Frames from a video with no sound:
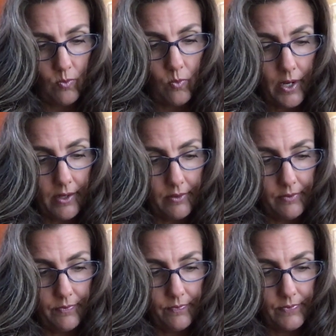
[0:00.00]
Well,
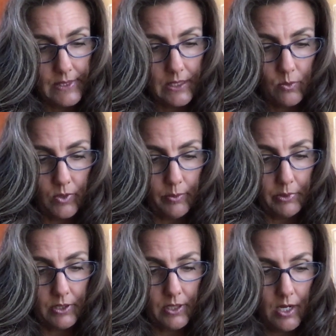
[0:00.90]
said
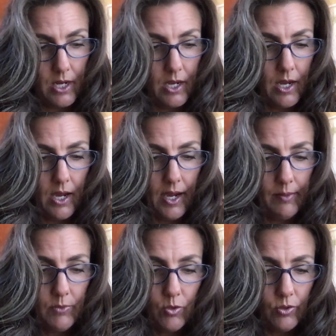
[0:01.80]
Wilbur,
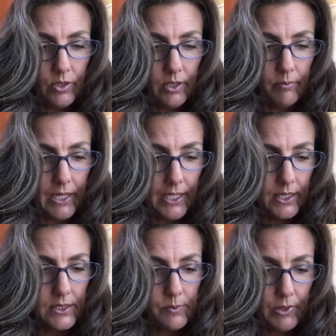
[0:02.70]
I'm no good at
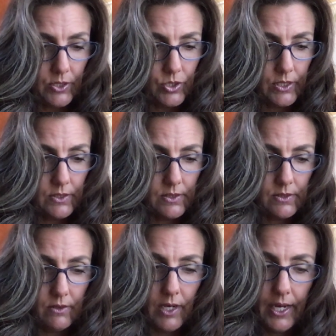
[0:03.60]
making speeches.
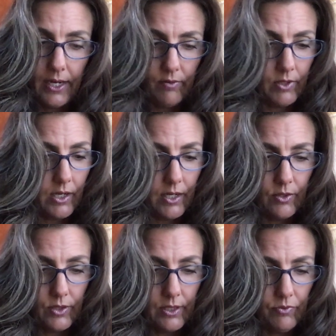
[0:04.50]
I haven't got
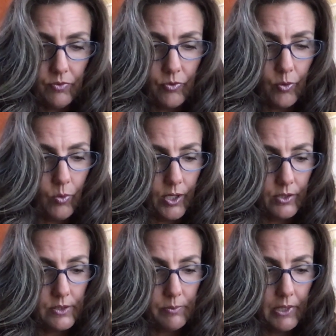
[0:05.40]
your gift for
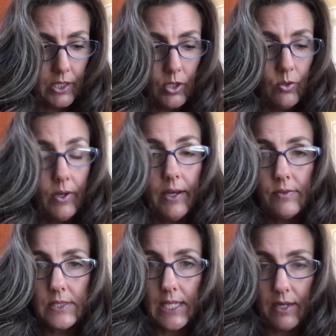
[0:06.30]
words, but you have
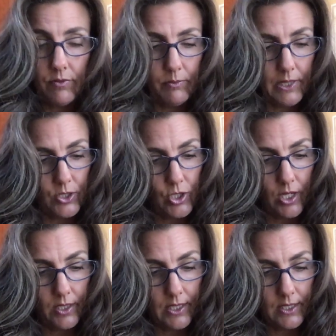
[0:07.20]
saved me,
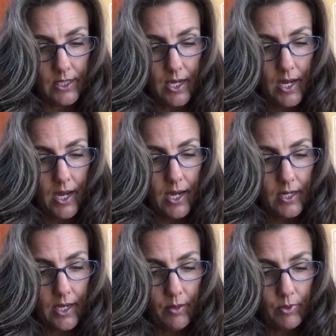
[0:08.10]
Charlotte,
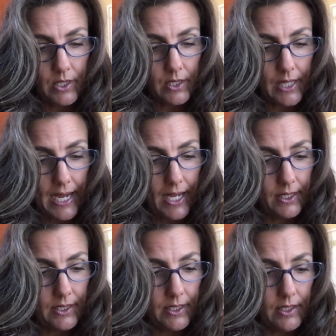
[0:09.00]
and I would
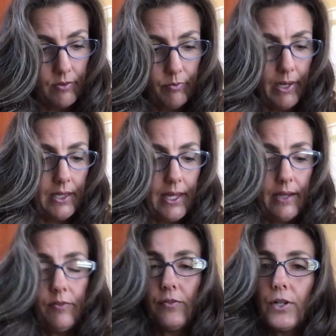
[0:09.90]
gladly give my
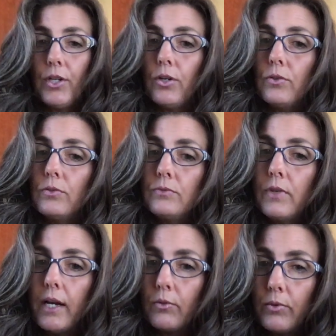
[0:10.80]
life for you.
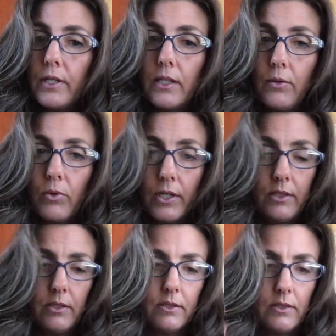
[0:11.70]
I really
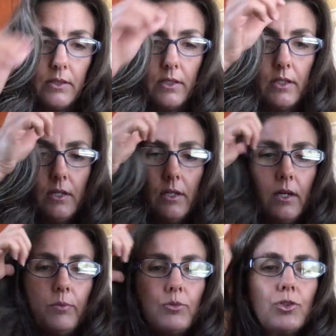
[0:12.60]
would.
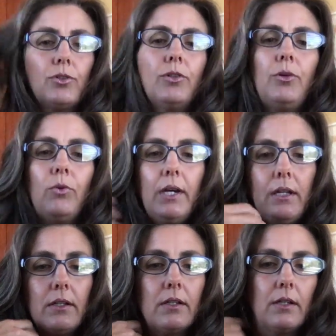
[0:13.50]
I'm sure you
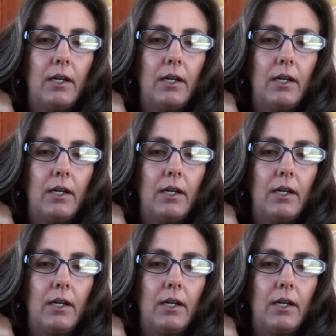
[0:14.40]
would,